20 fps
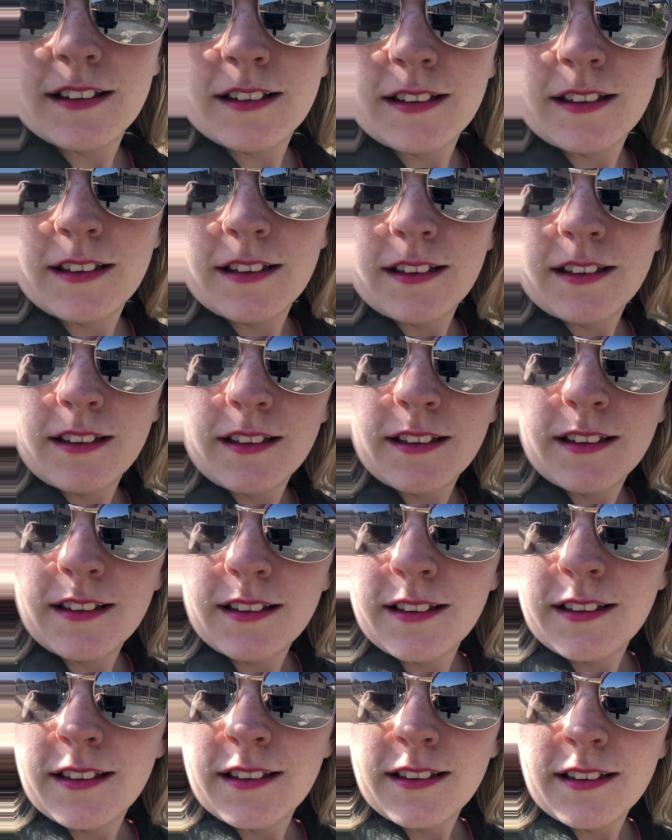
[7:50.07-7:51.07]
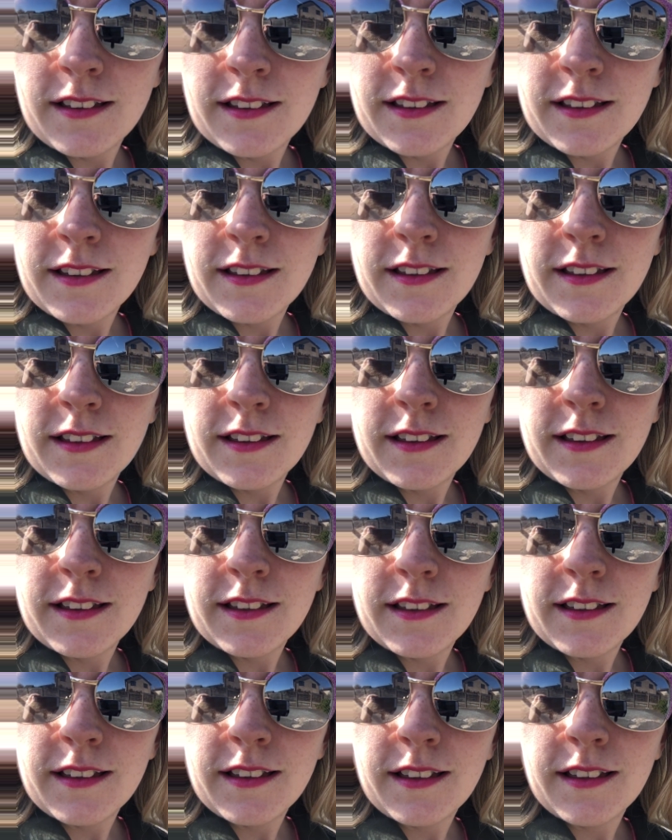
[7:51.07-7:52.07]

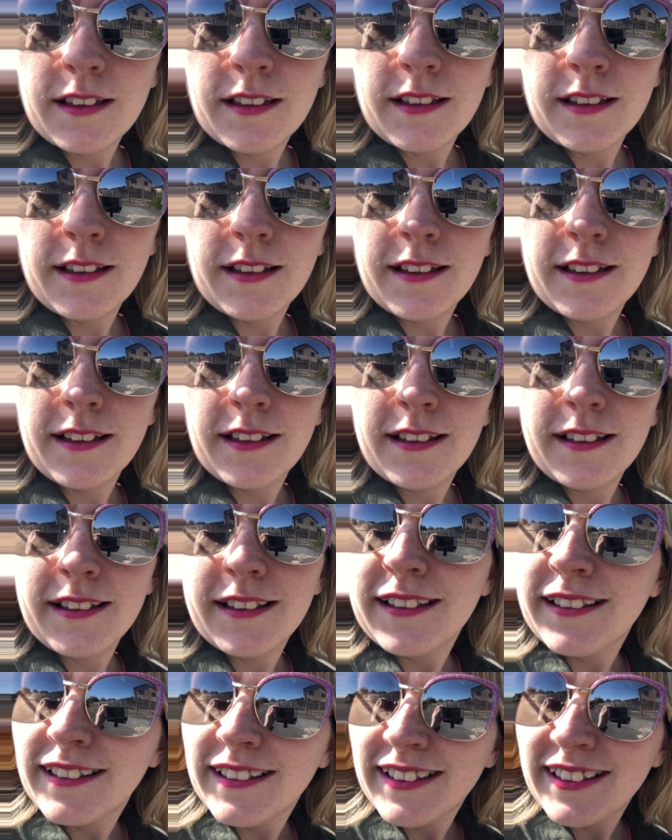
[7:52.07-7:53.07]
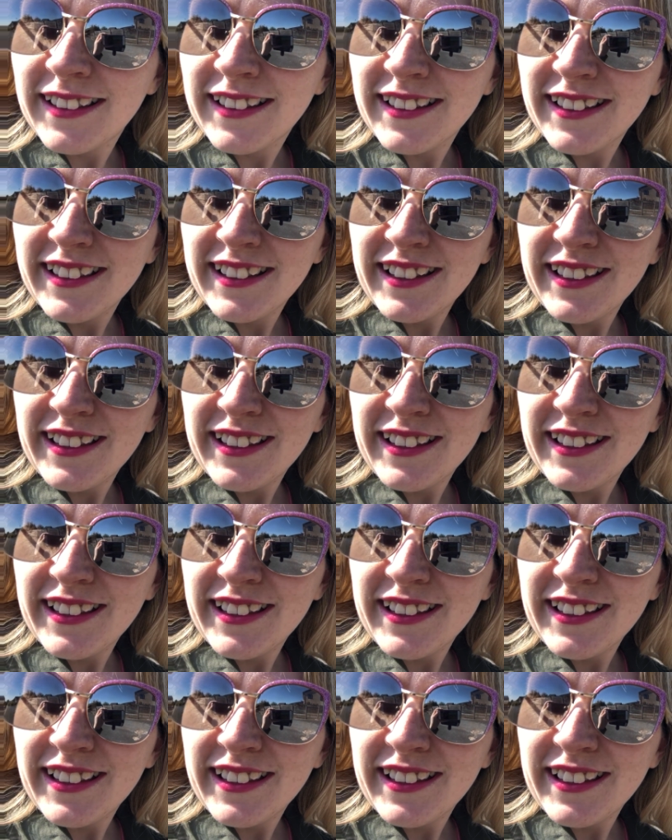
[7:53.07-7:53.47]
(no one is talking)